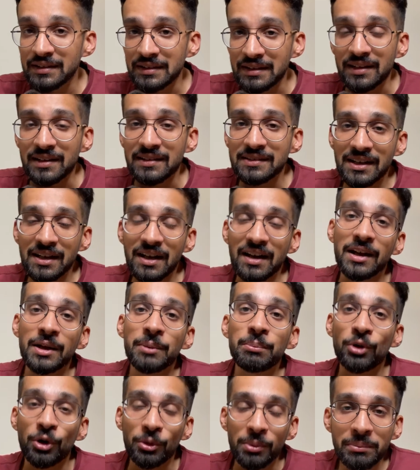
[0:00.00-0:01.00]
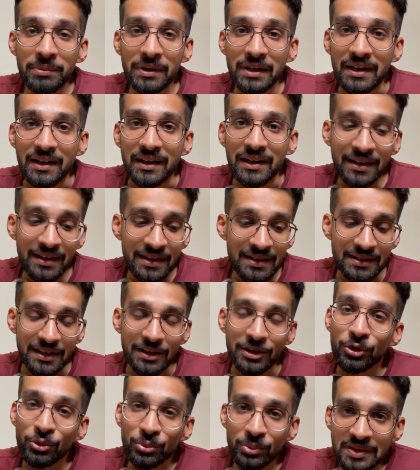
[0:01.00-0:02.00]
there is a higher probability
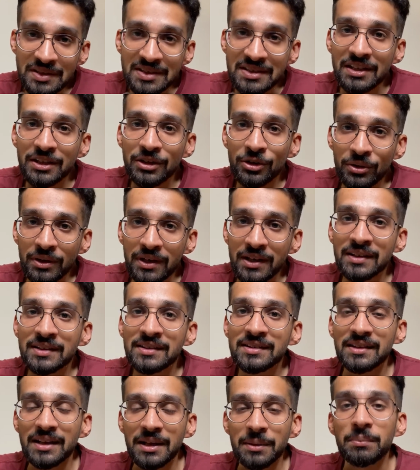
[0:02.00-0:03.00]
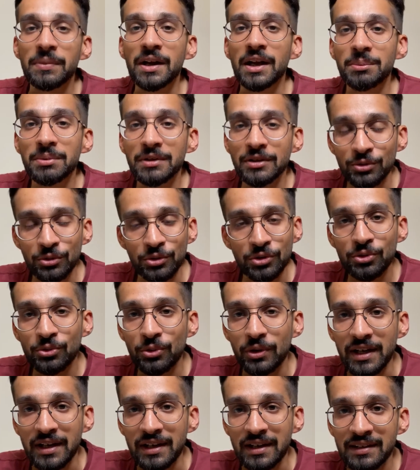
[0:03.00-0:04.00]
that you will see your kids imbibing those
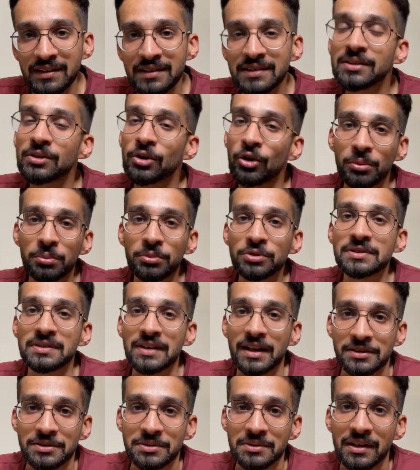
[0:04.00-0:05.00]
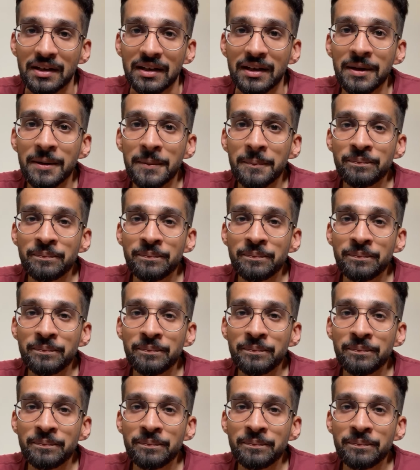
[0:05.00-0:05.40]
qualities almost naturally.